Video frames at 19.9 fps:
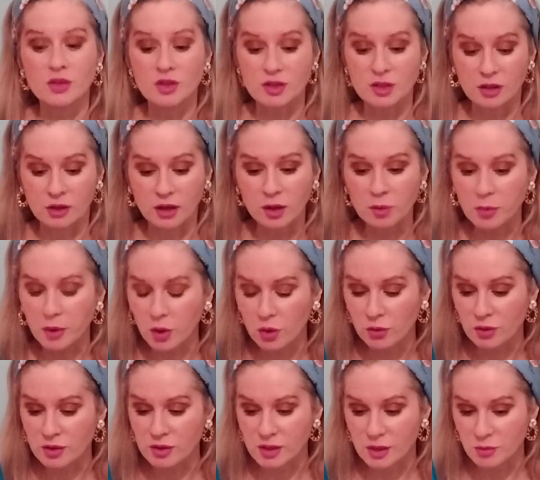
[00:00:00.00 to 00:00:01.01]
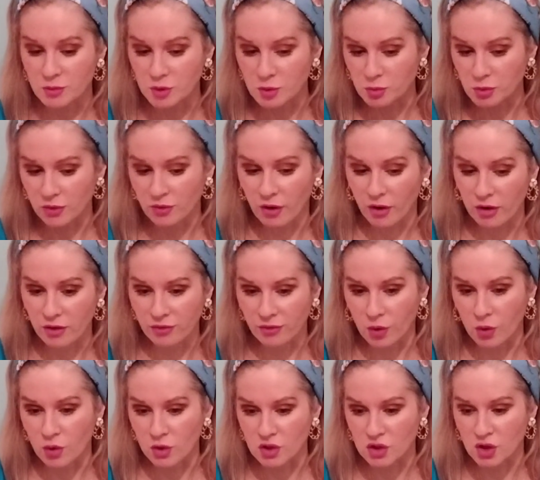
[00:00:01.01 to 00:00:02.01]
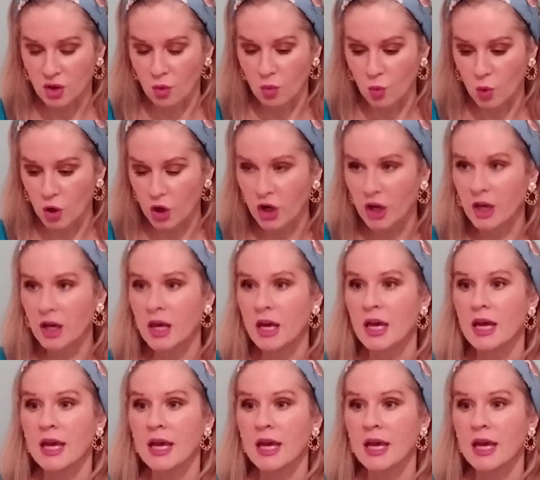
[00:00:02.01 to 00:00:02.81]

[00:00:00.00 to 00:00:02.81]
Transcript: There's a lot about this seems to be very focused on work.